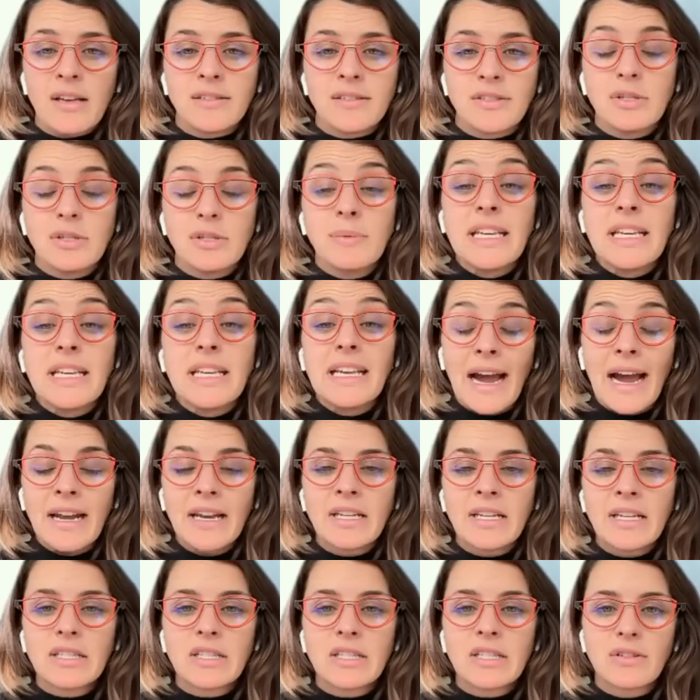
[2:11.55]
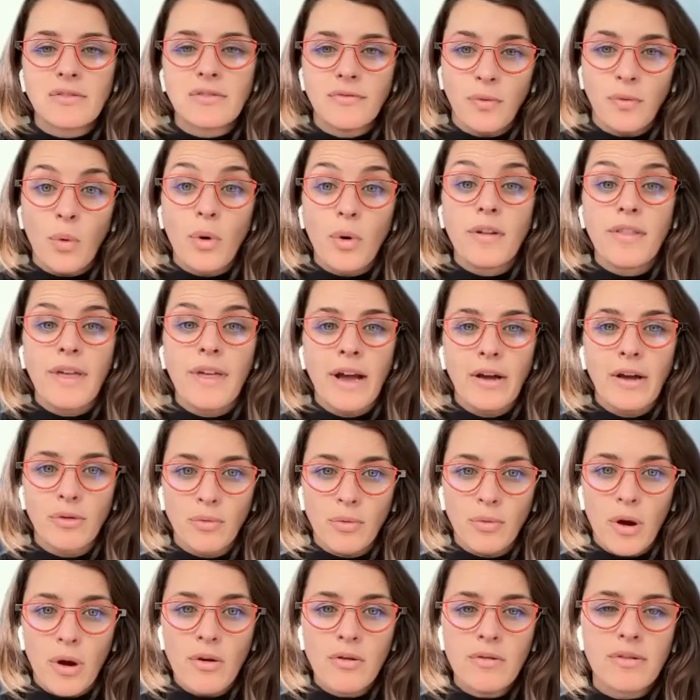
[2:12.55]
excuse me, guidance for that
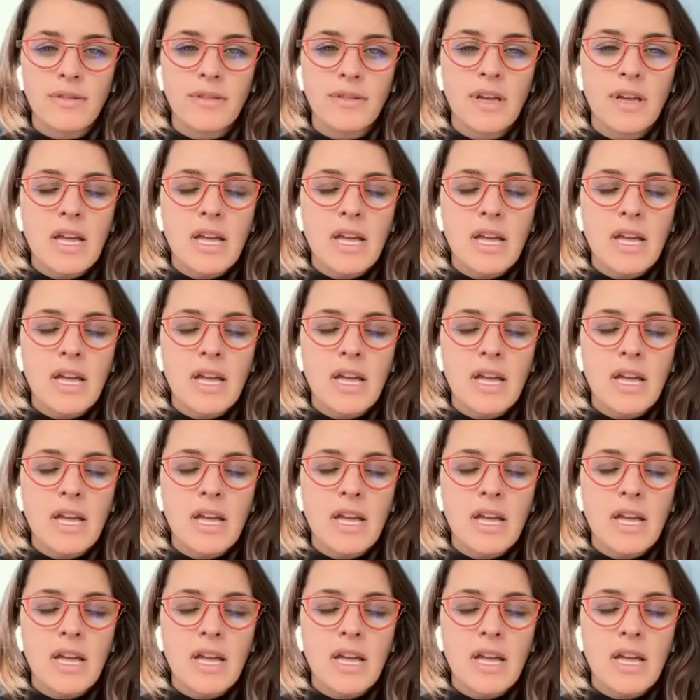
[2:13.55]
growth.